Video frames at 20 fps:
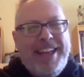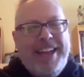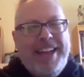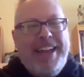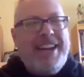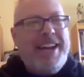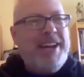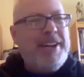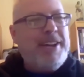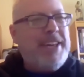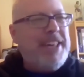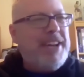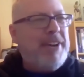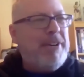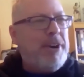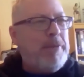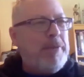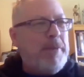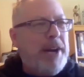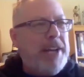And I
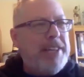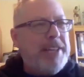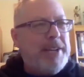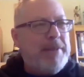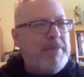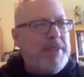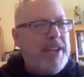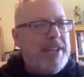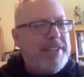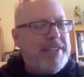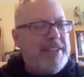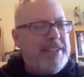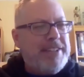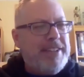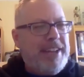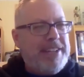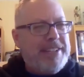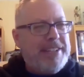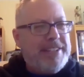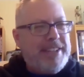reminded him that I said,
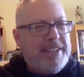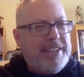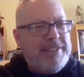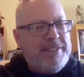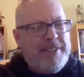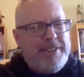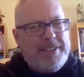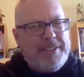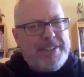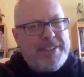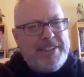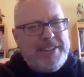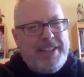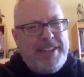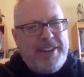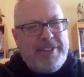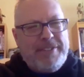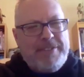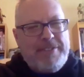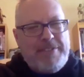look,
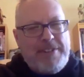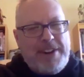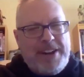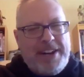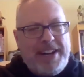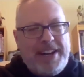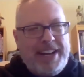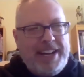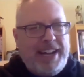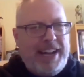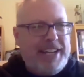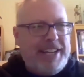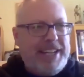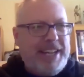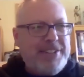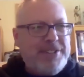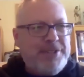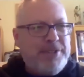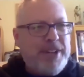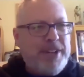I
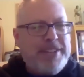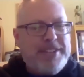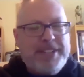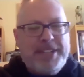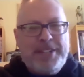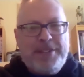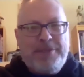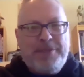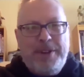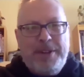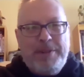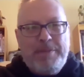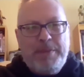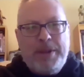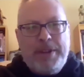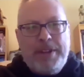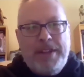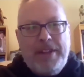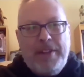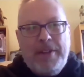guess you guys think it's fun,
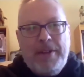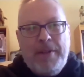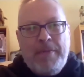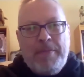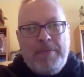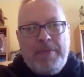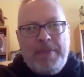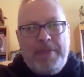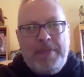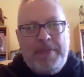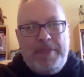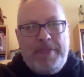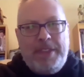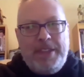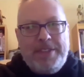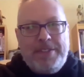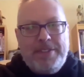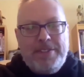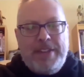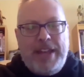but
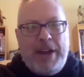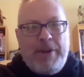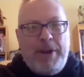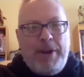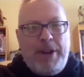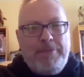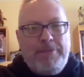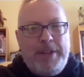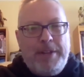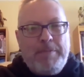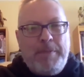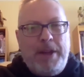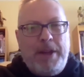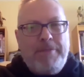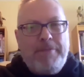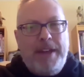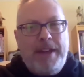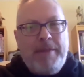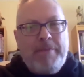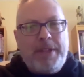this is how I feed my
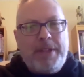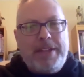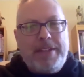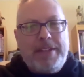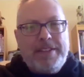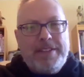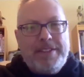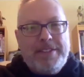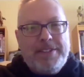family. Yeah.